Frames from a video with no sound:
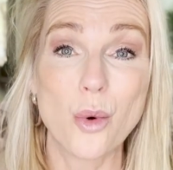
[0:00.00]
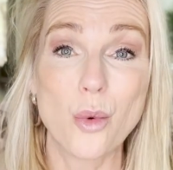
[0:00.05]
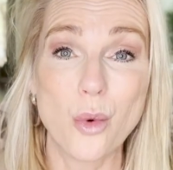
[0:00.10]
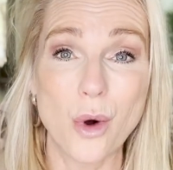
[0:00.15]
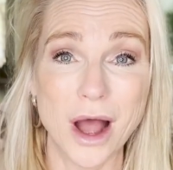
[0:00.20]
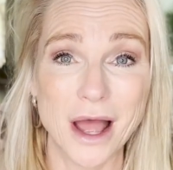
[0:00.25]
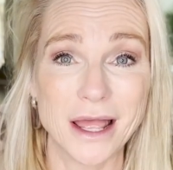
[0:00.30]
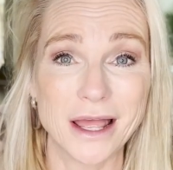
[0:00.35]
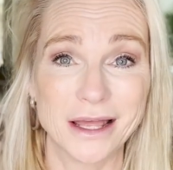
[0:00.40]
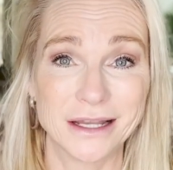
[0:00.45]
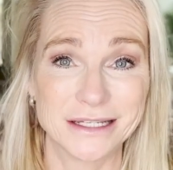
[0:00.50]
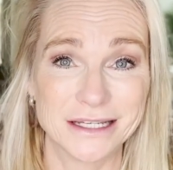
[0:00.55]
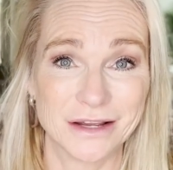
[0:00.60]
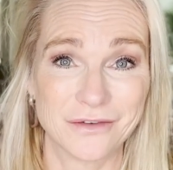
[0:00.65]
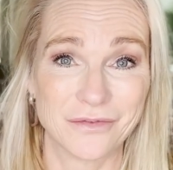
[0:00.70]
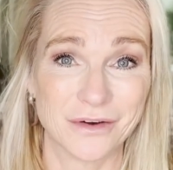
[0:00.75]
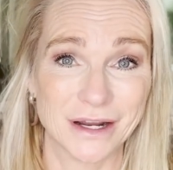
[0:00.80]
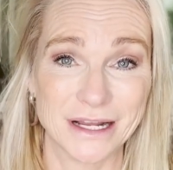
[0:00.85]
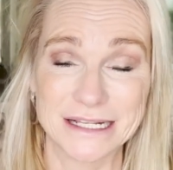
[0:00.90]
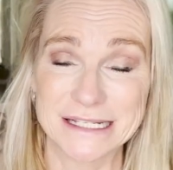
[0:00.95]
What a
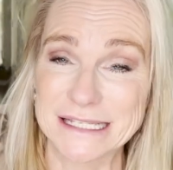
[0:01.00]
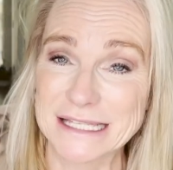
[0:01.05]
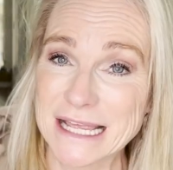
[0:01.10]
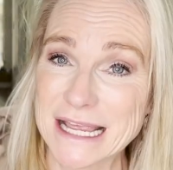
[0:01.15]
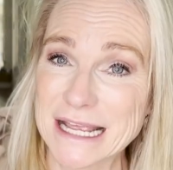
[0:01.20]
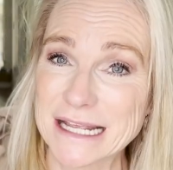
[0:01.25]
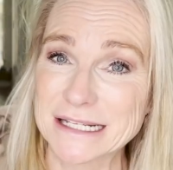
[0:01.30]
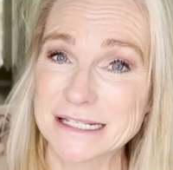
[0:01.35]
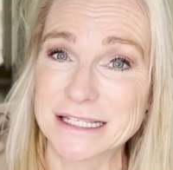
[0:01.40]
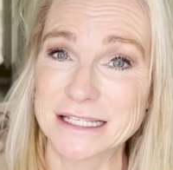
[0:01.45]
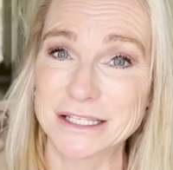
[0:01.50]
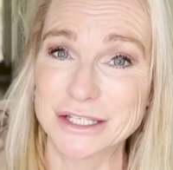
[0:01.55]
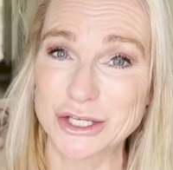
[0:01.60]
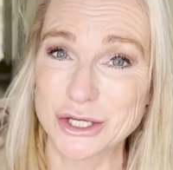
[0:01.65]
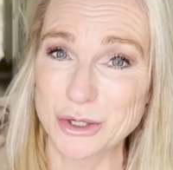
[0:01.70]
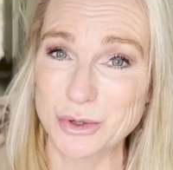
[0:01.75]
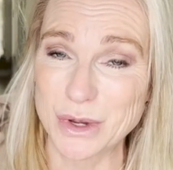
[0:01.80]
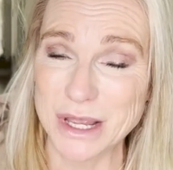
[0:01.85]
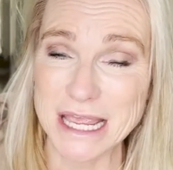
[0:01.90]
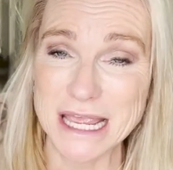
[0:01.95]
difference. Things
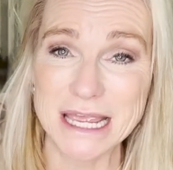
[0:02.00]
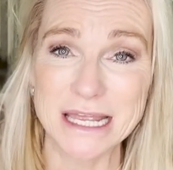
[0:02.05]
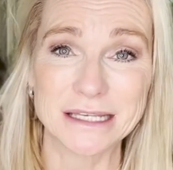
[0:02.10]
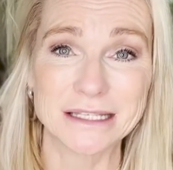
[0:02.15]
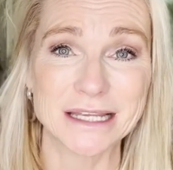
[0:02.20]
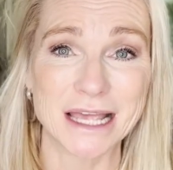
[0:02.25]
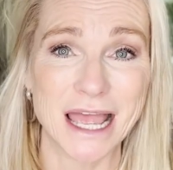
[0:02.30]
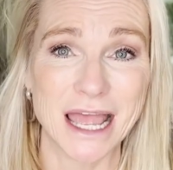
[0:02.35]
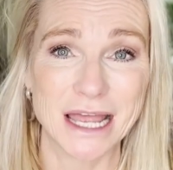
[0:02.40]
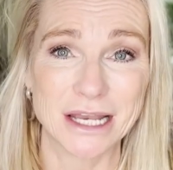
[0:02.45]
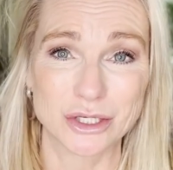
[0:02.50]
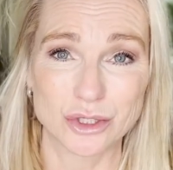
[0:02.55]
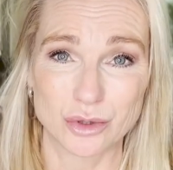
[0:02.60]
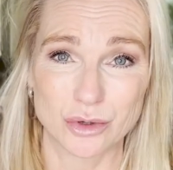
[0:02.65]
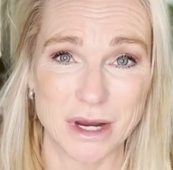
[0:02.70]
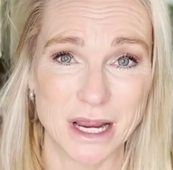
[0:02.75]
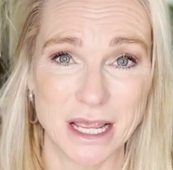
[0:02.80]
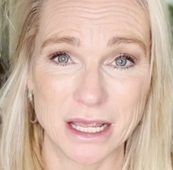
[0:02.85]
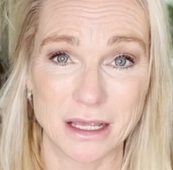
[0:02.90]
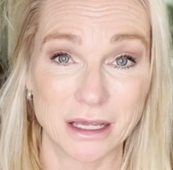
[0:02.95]
to eat and
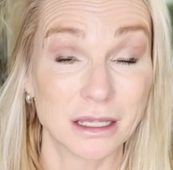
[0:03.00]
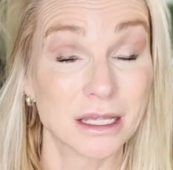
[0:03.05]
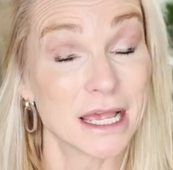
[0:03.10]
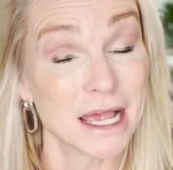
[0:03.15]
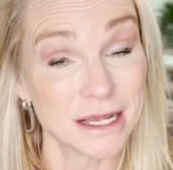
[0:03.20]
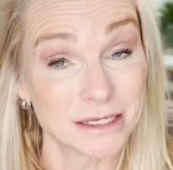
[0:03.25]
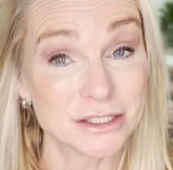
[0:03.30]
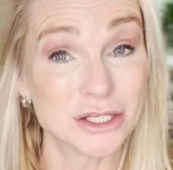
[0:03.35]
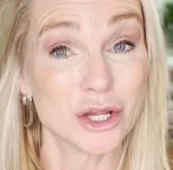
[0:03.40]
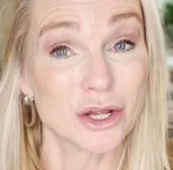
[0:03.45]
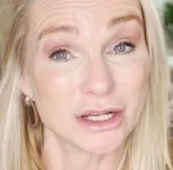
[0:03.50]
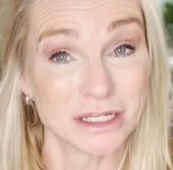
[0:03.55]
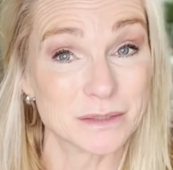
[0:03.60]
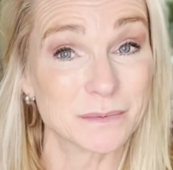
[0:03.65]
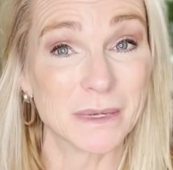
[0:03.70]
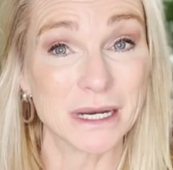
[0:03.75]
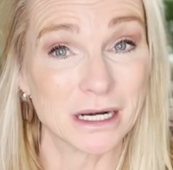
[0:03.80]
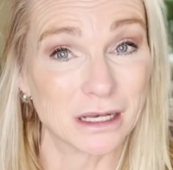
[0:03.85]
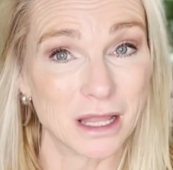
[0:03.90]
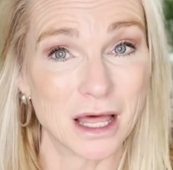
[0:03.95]
drink. Yes, you can
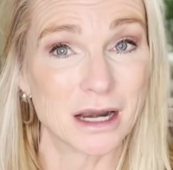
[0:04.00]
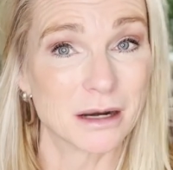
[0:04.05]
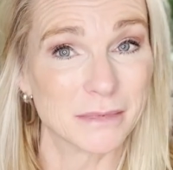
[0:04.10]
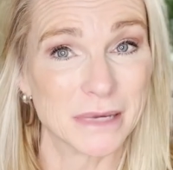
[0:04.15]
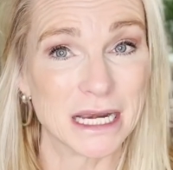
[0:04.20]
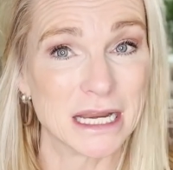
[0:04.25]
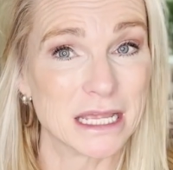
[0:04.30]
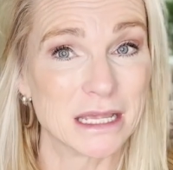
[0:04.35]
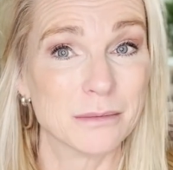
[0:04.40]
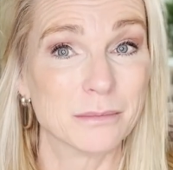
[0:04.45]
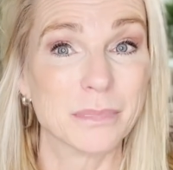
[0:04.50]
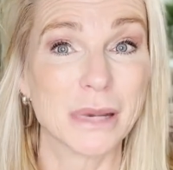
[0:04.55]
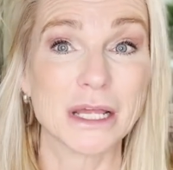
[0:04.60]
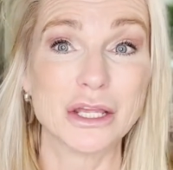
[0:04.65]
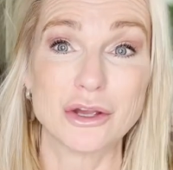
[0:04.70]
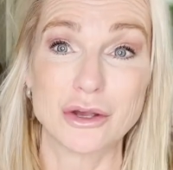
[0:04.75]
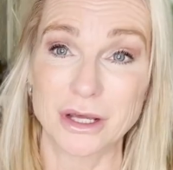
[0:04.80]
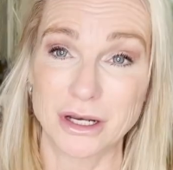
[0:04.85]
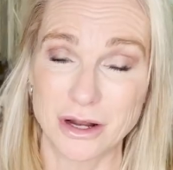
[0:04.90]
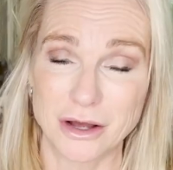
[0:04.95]
spend a lot of money, but
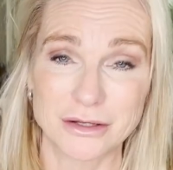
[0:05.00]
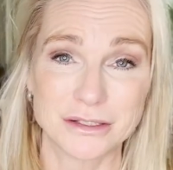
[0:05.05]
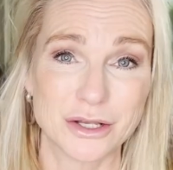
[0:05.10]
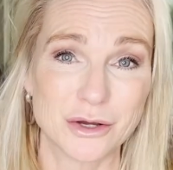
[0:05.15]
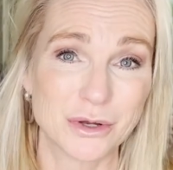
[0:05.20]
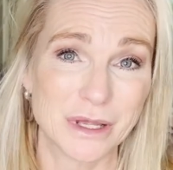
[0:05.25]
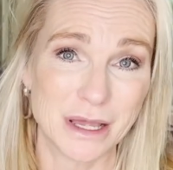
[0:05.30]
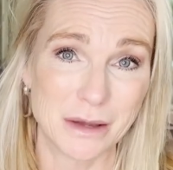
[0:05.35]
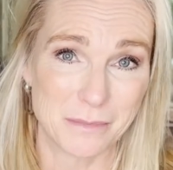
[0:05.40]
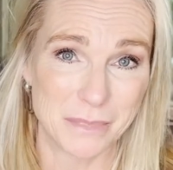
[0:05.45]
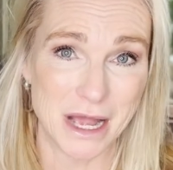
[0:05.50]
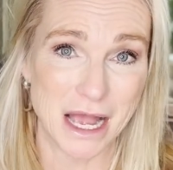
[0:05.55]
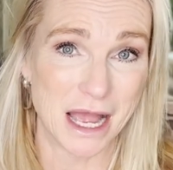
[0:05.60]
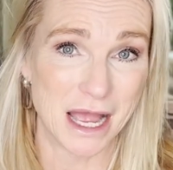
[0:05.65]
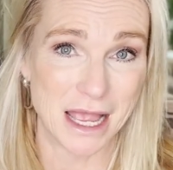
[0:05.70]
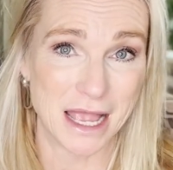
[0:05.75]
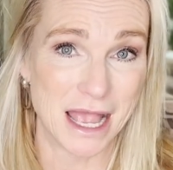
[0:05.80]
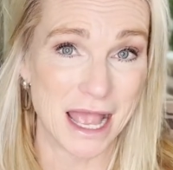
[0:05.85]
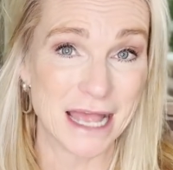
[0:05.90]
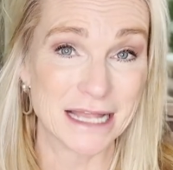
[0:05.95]
you can also get
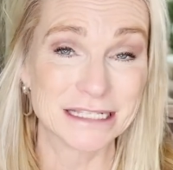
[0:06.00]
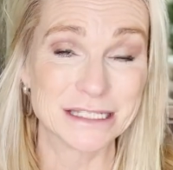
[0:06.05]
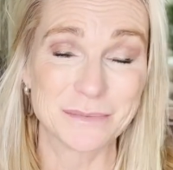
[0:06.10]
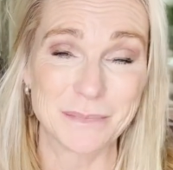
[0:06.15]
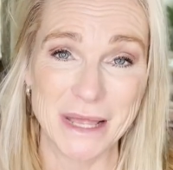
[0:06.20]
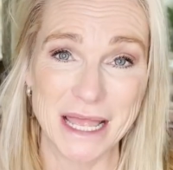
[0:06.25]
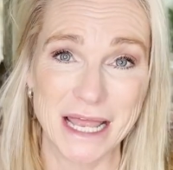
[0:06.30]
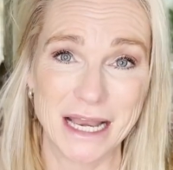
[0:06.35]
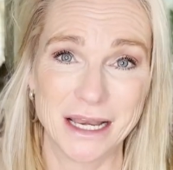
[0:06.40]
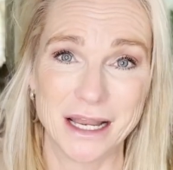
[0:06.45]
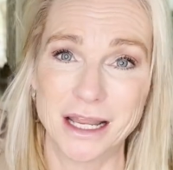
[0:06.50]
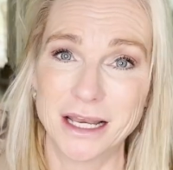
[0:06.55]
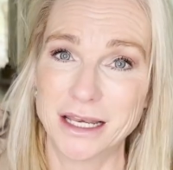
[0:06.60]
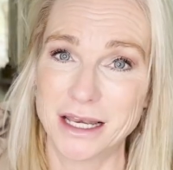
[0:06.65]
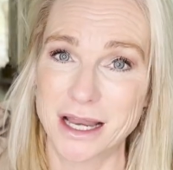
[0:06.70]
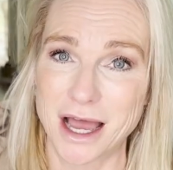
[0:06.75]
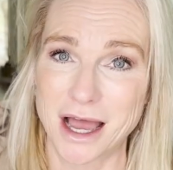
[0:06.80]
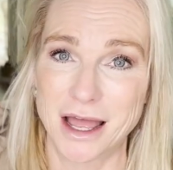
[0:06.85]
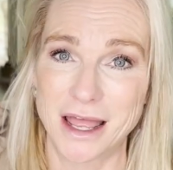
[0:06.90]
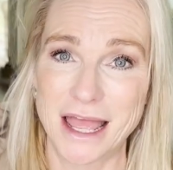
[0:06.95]
by and spend
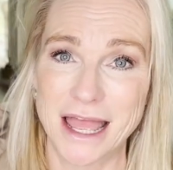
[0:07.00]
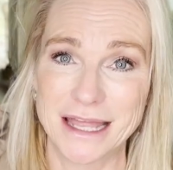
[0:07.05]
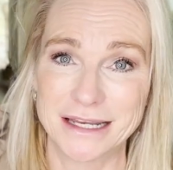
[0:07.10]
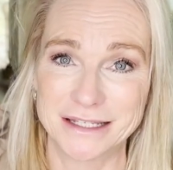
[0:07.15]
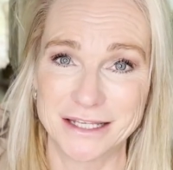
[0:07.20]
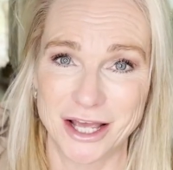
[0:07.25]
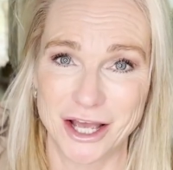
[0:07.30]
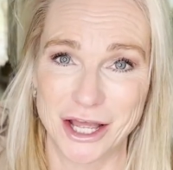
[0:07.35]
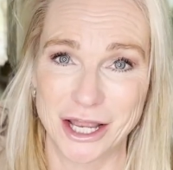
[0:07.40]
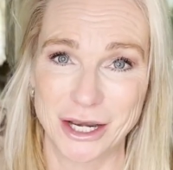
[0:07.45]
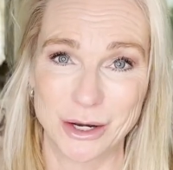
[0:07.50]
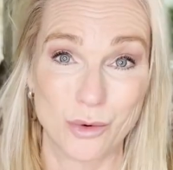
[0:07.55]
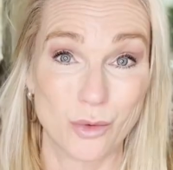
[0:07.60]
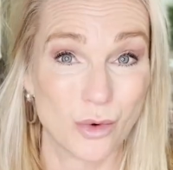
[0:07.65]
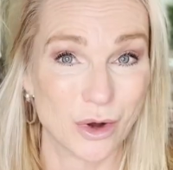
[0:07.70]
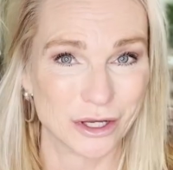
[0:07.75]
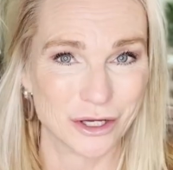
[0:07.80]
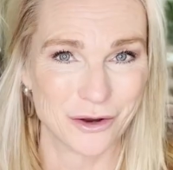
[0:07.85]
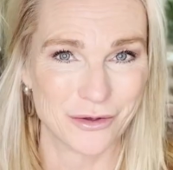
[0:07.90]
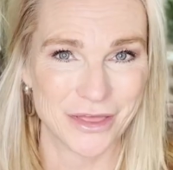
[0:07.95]
not a ton
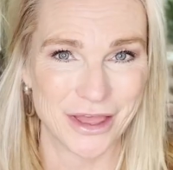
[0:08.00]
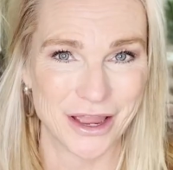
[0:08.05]
while you're